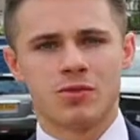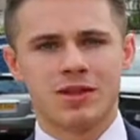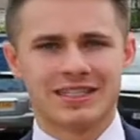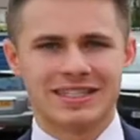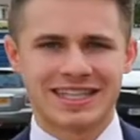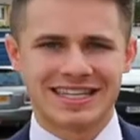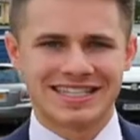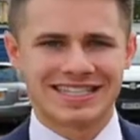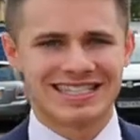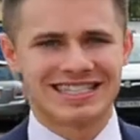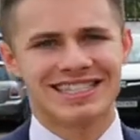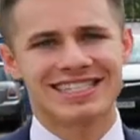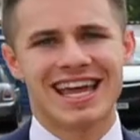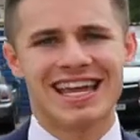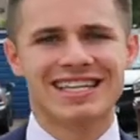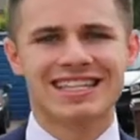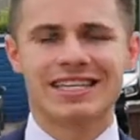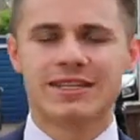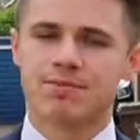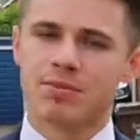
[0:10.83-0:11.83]
This
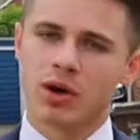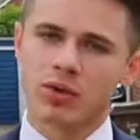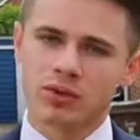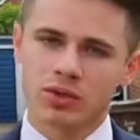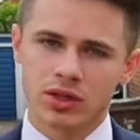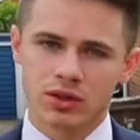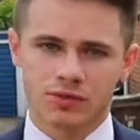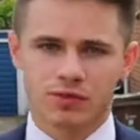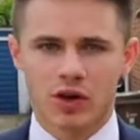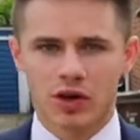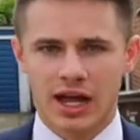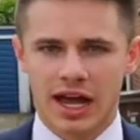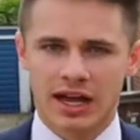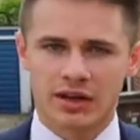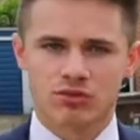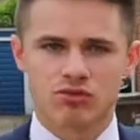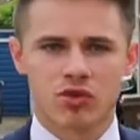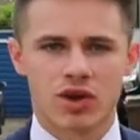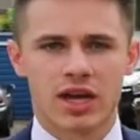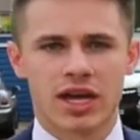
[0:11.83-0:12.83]
extended both the front
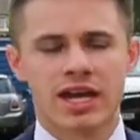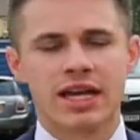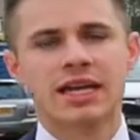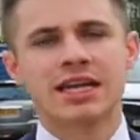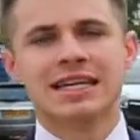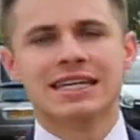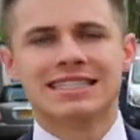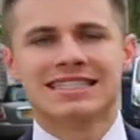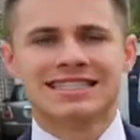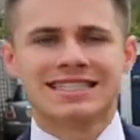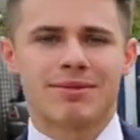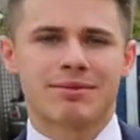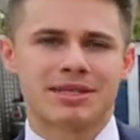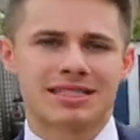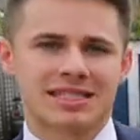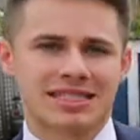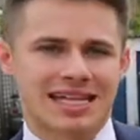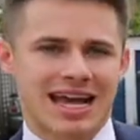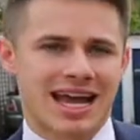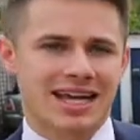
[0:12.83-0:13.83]
and rear
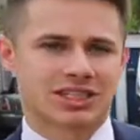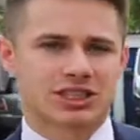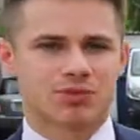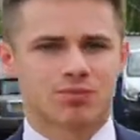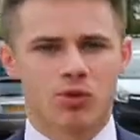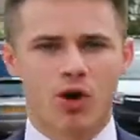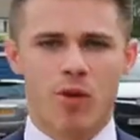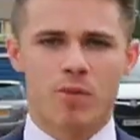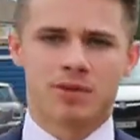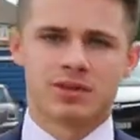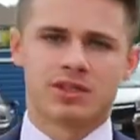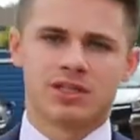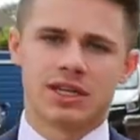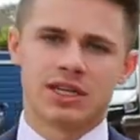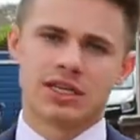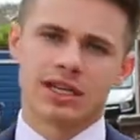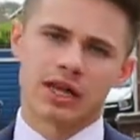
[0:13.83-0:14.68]
semi-detached property.